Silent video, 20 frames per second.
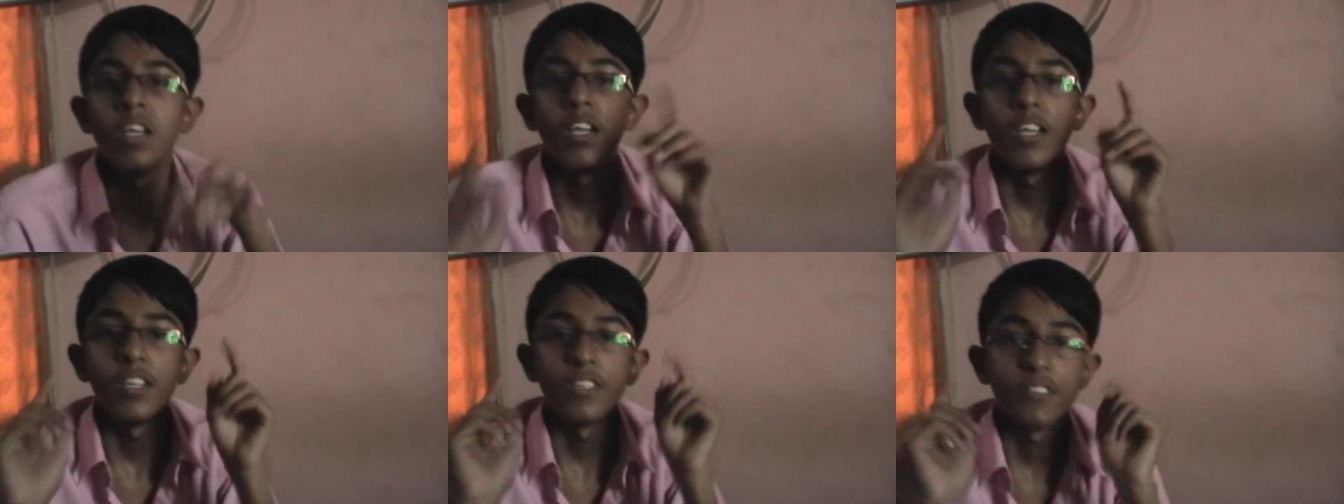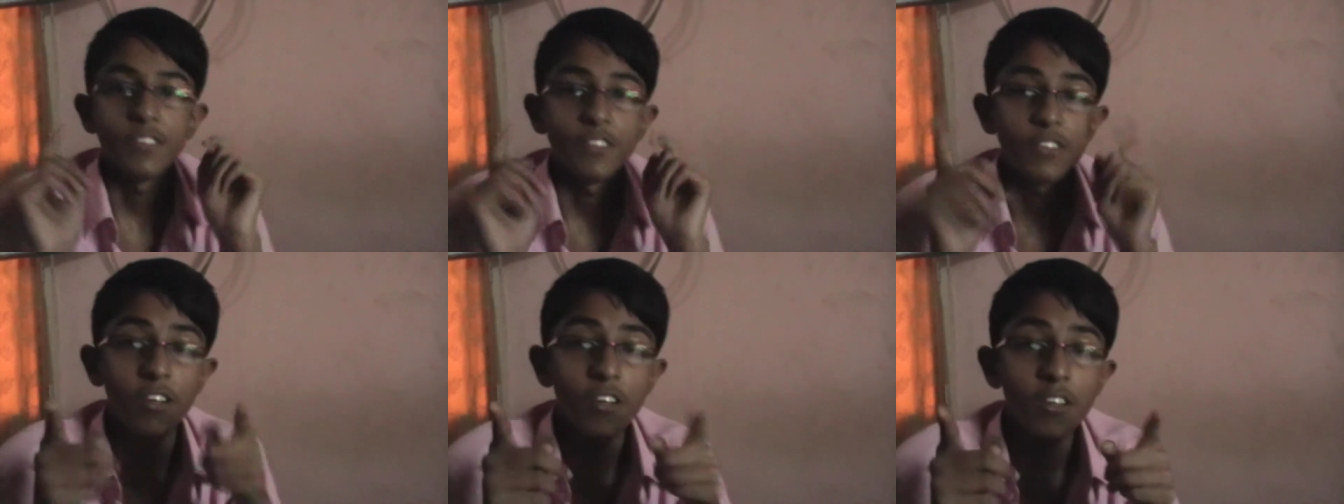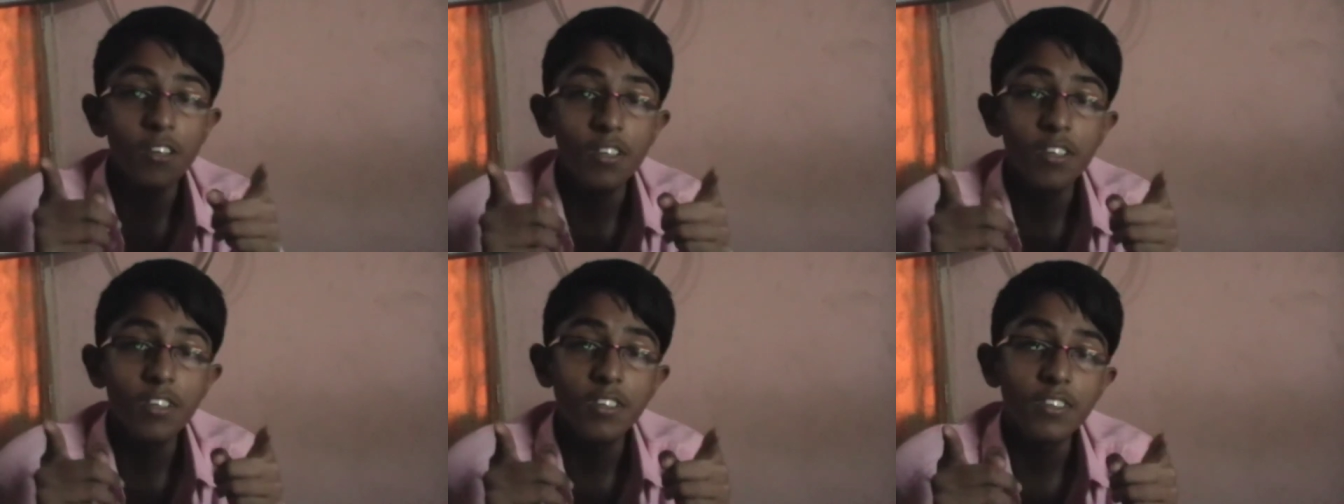It's
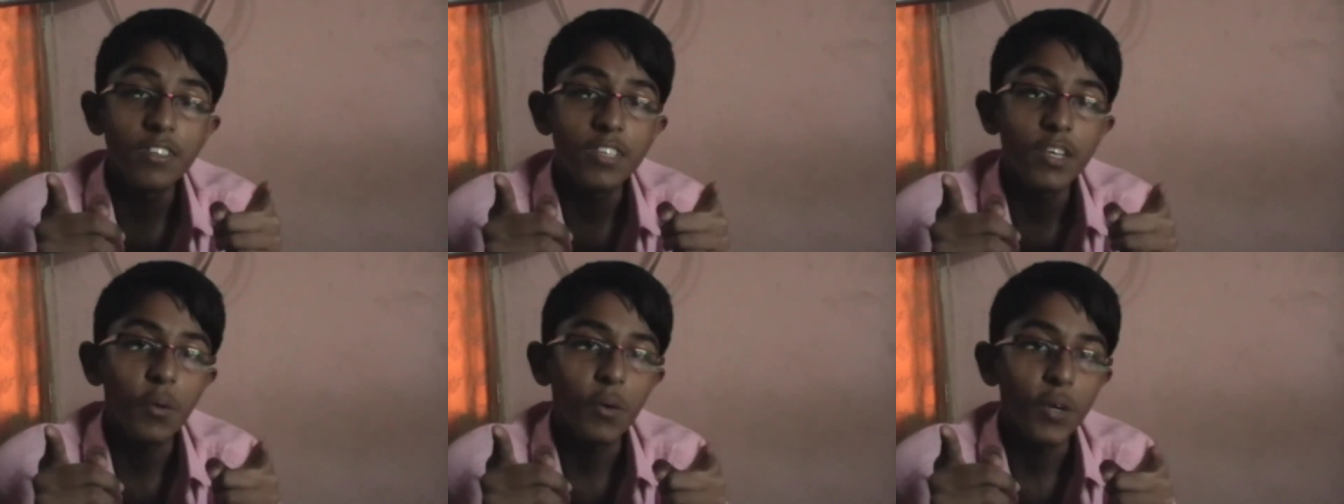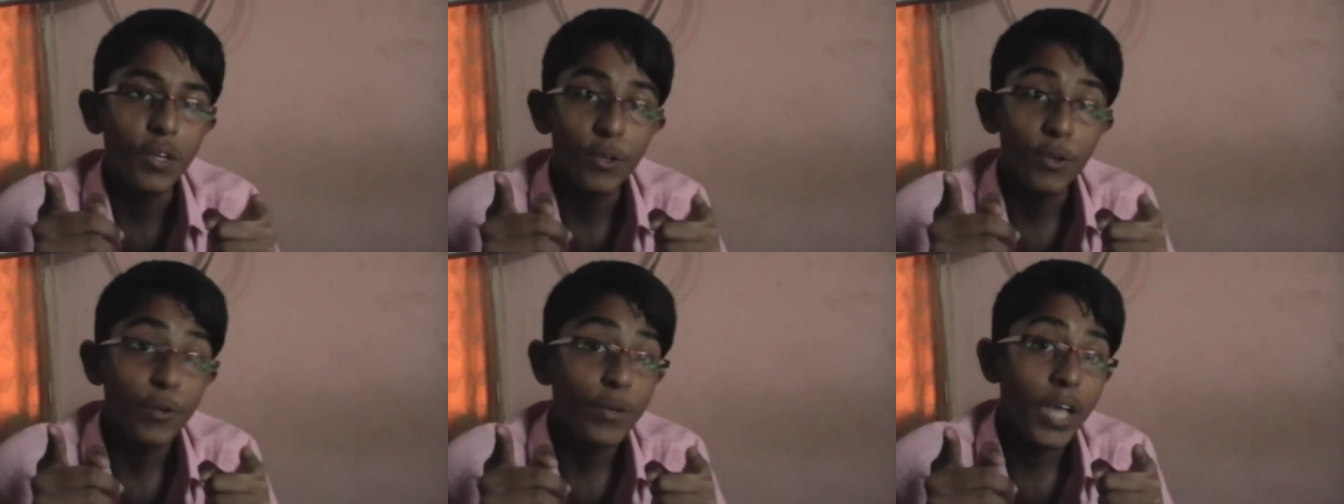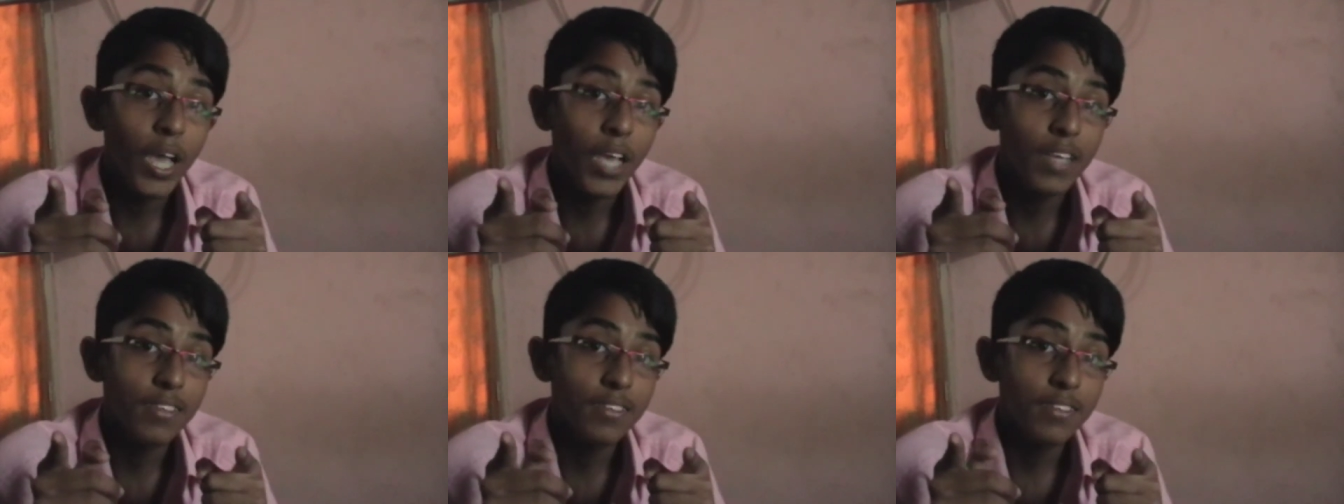your turn to say what you
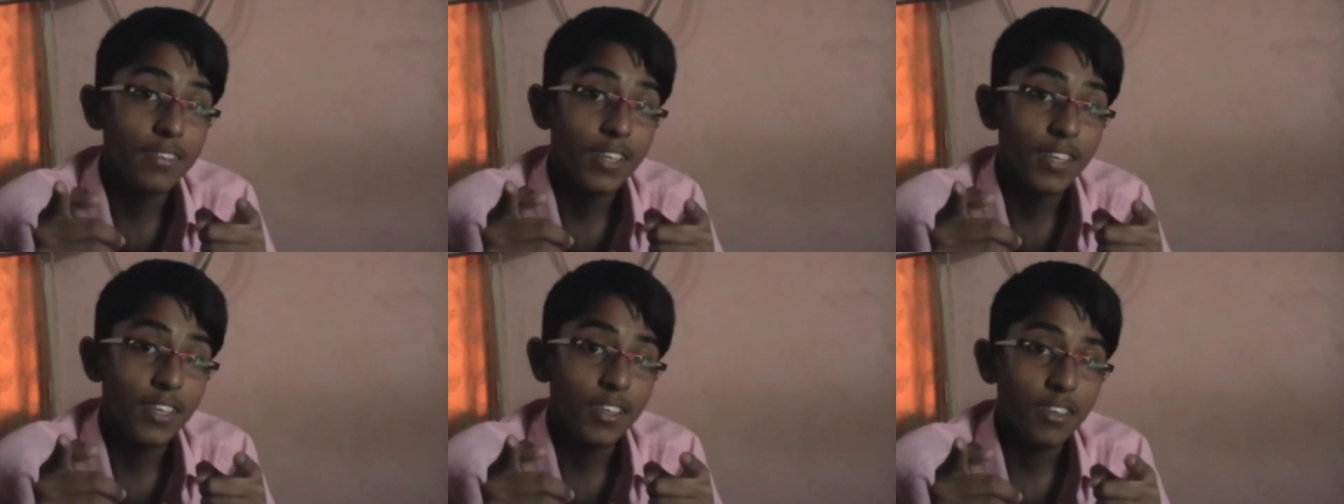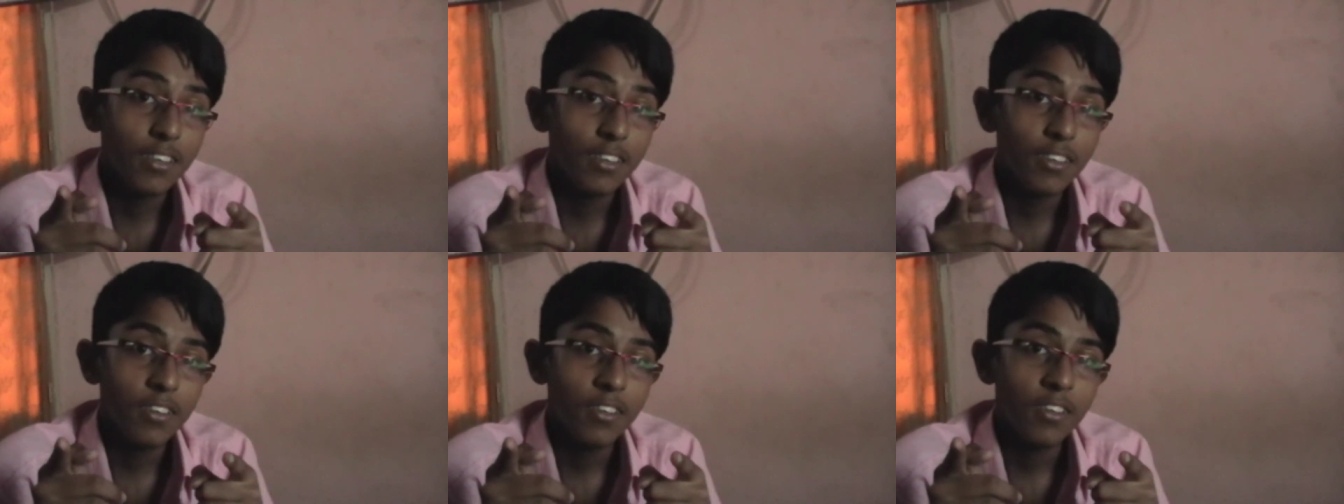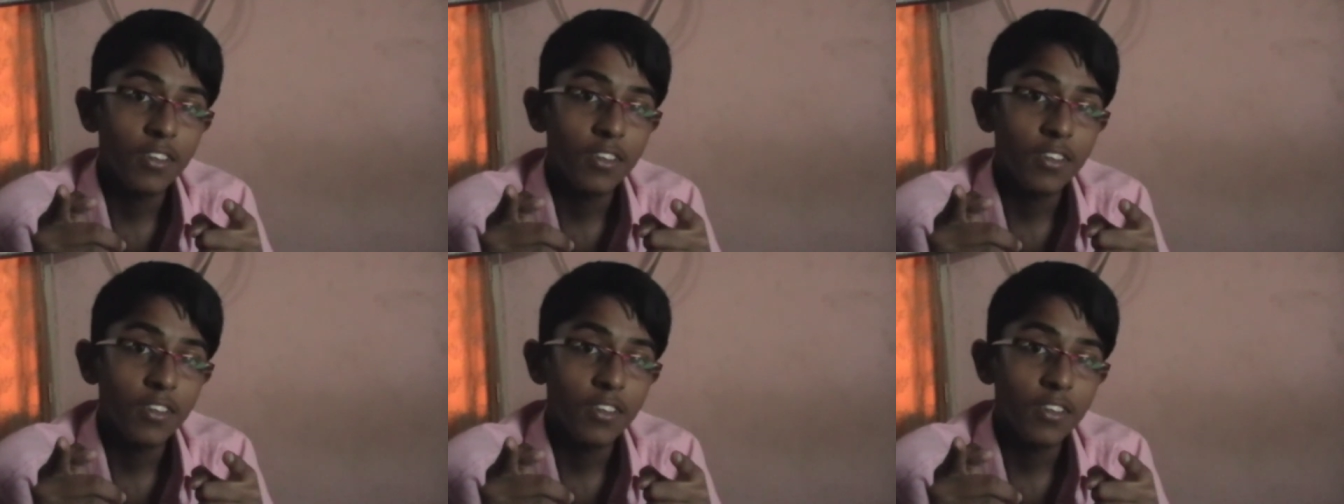guys think.